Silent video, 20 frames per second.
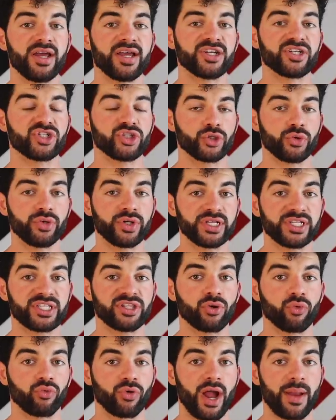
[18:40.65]
As soon
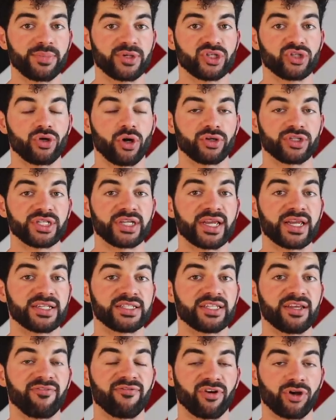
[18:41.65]
as the reps start to
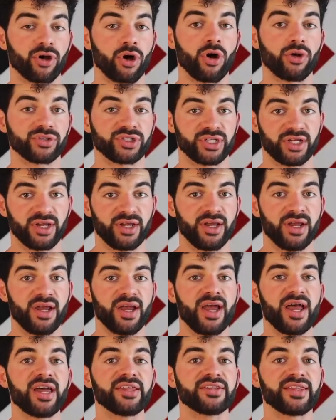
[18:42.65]
get difficult,
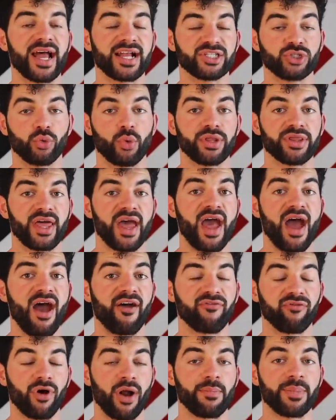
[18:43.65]
that's when the
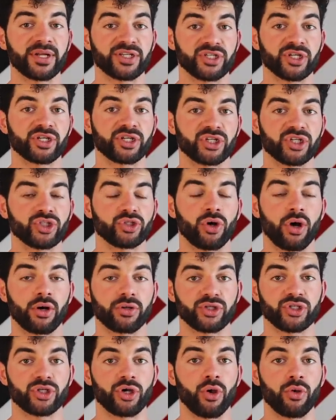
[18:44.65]
half repping is going to
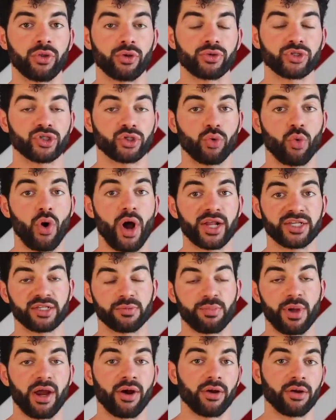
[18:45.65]
start. So they'll squat
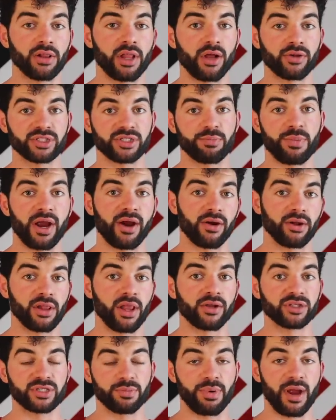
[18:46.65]
to parallel, to
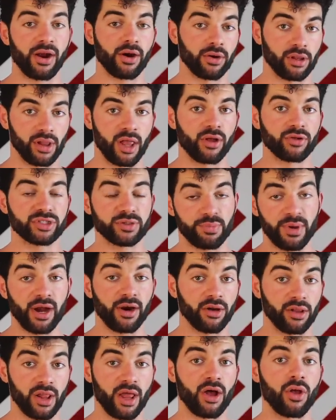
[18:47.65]
parallel, to parallel, to
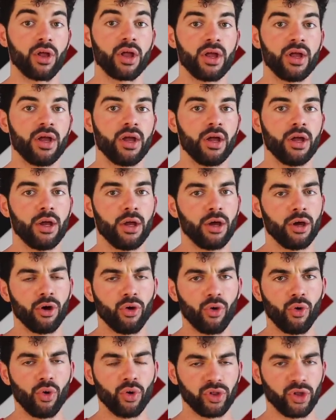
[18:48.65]
parallel,
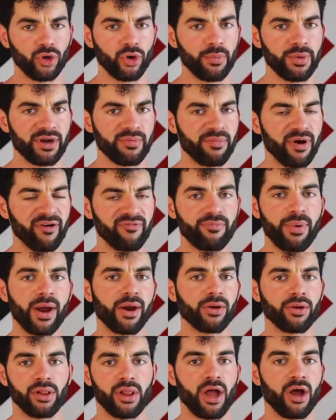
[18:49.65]
oh, a little bit above
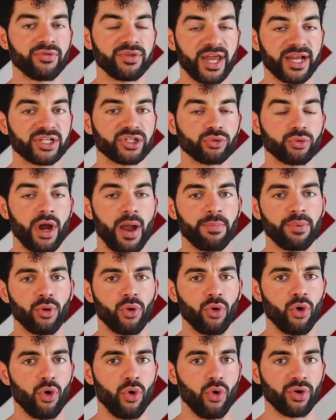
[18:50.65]
parallel, next rep,
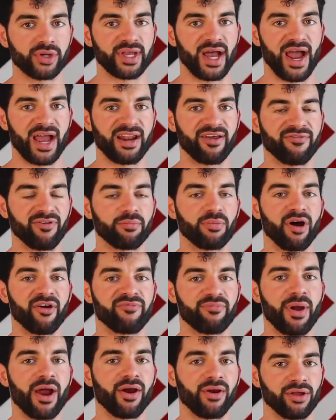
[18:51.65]
oh, kind of
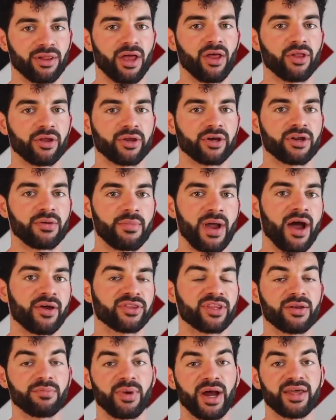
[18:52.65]
above parallel a good
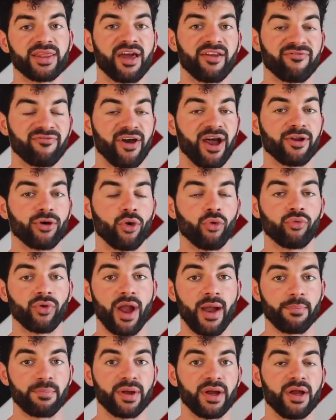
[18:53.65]
amount. Then by that final
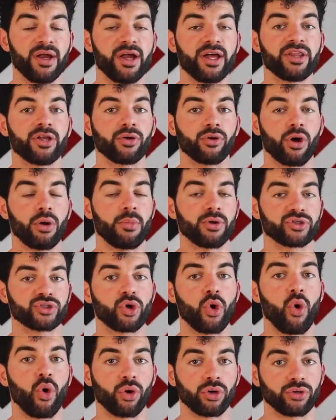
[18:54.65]
rep, they're almost
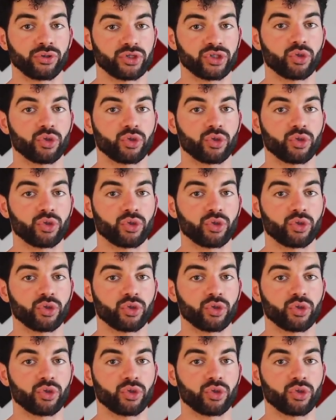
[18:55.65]
quarter